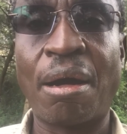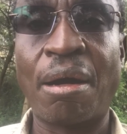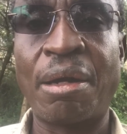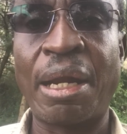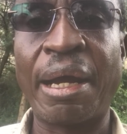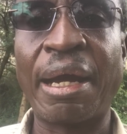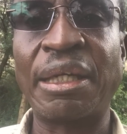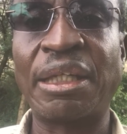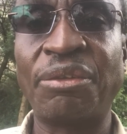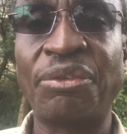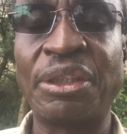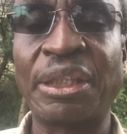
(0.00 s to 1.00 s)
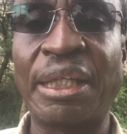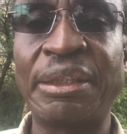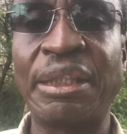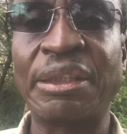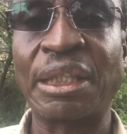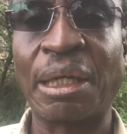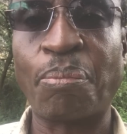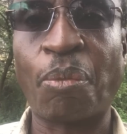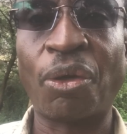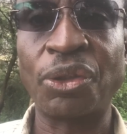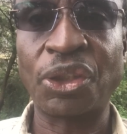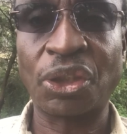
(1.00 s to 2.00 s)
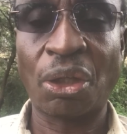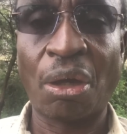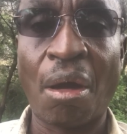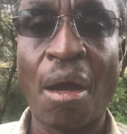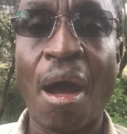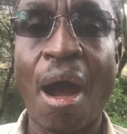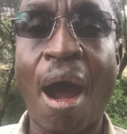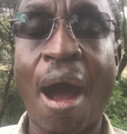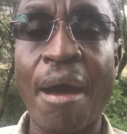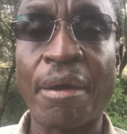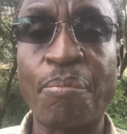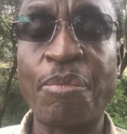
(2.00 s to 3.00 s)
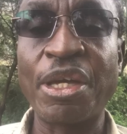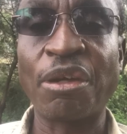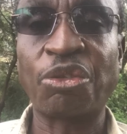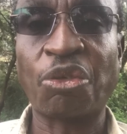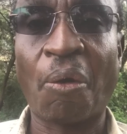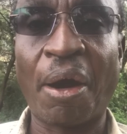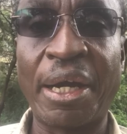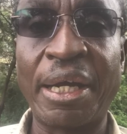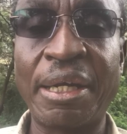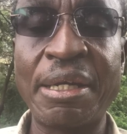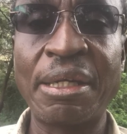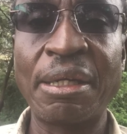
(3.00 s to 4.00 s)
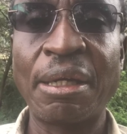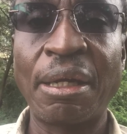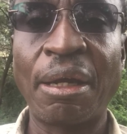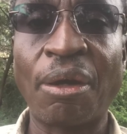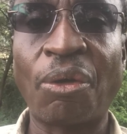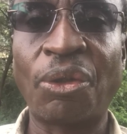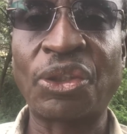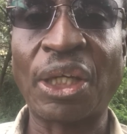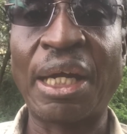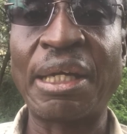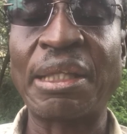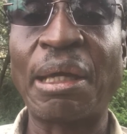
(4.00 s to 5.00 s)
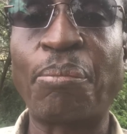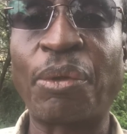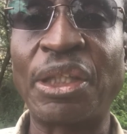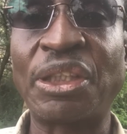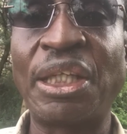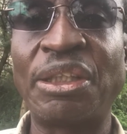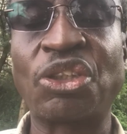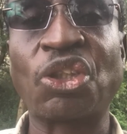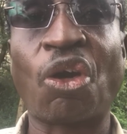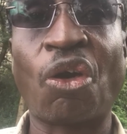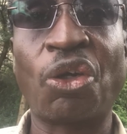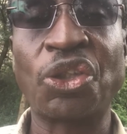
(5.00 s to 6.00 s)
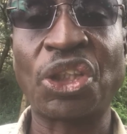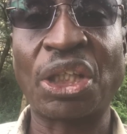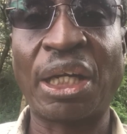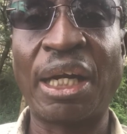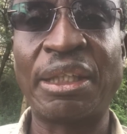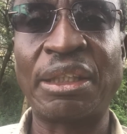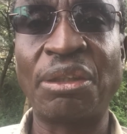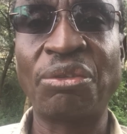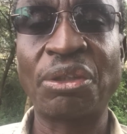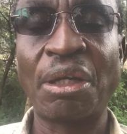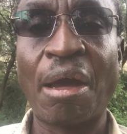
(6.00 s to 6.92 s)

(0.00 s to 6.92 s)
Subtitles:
negative intelligence reports are being forwarded concerning the president's close relatives